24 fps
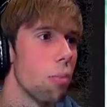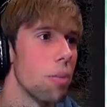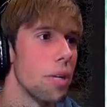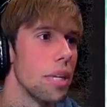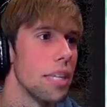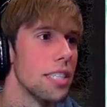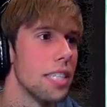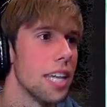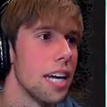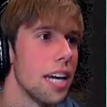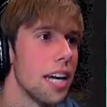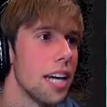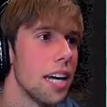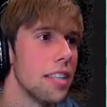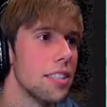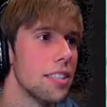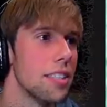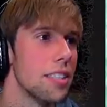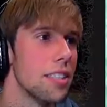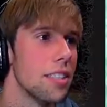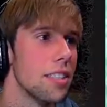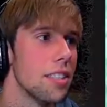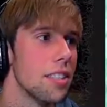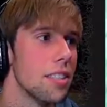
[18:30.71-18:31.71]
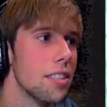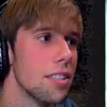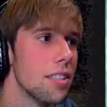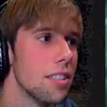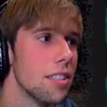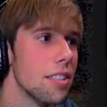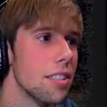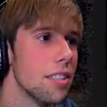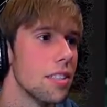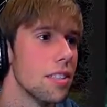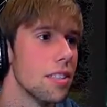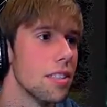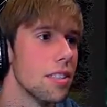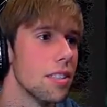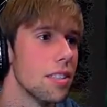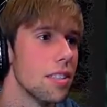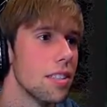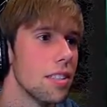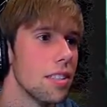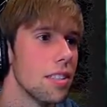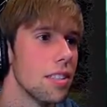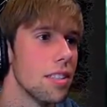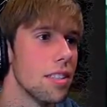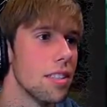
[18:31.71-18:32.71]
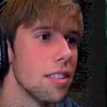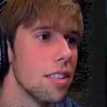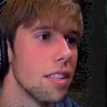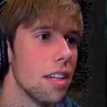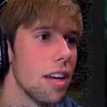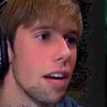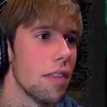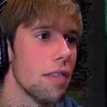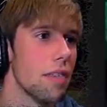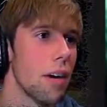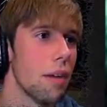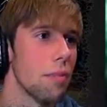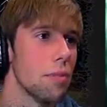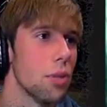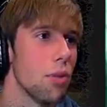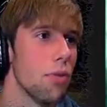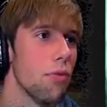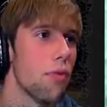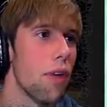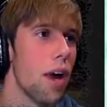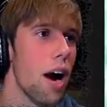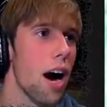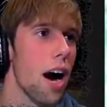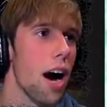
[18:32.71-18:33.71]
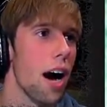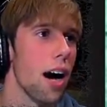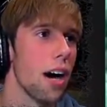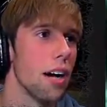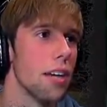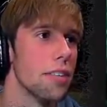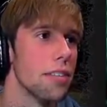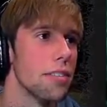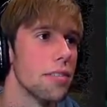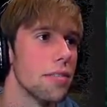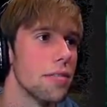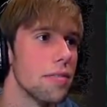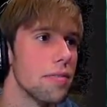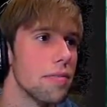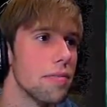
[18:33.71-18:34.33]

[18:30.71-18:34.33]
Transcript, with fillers: Don't be a dead end. I've come too far.